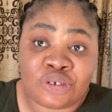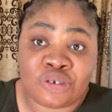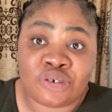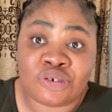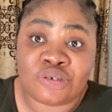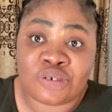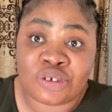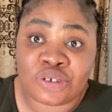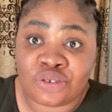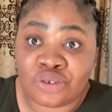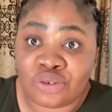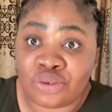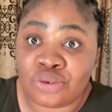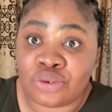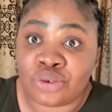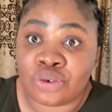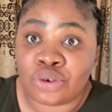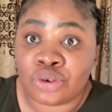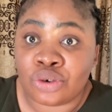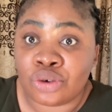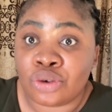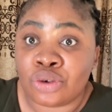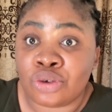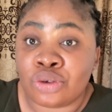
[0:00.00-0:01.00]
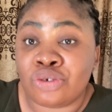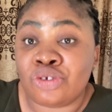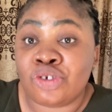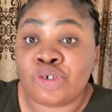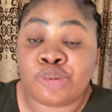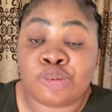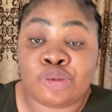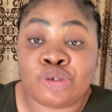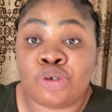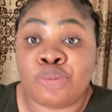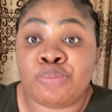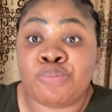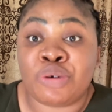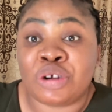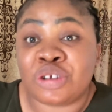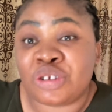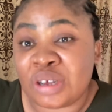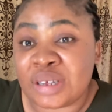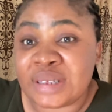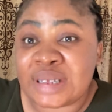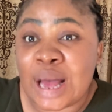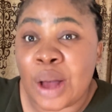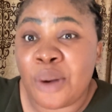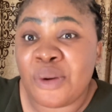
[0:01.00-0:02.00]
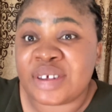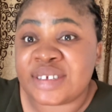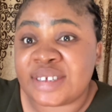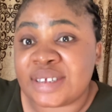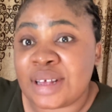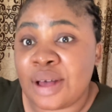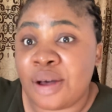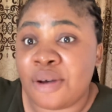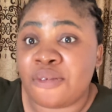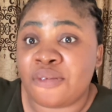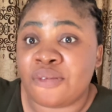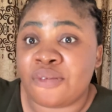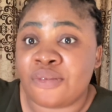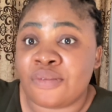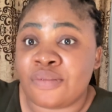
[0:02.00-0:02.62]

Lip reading: to use it to protect ourselves.